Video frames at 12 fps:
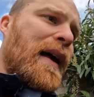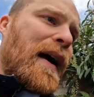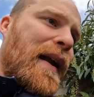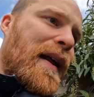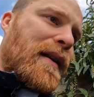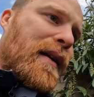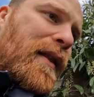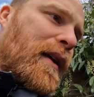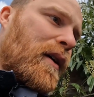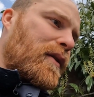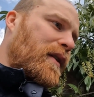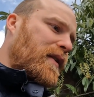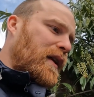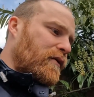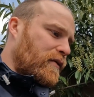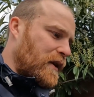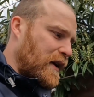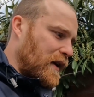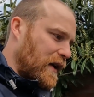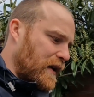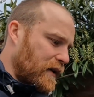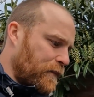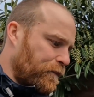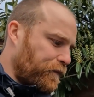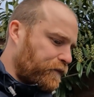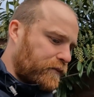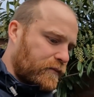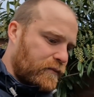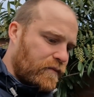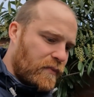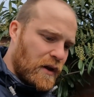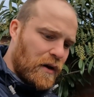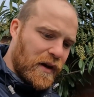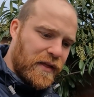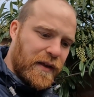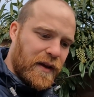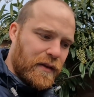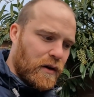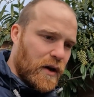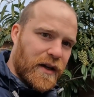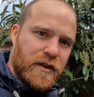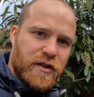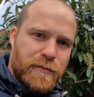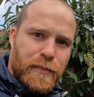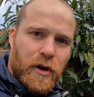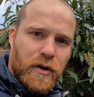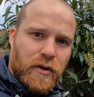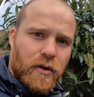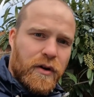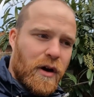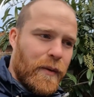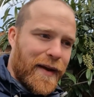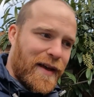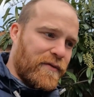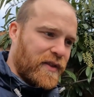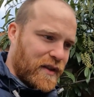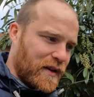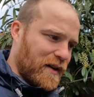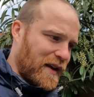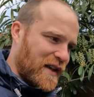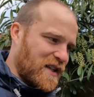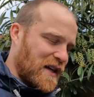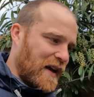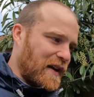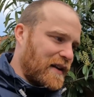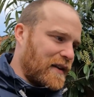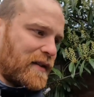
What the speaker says: And then the only thing really I think that I can spot, not knowing everything that they check,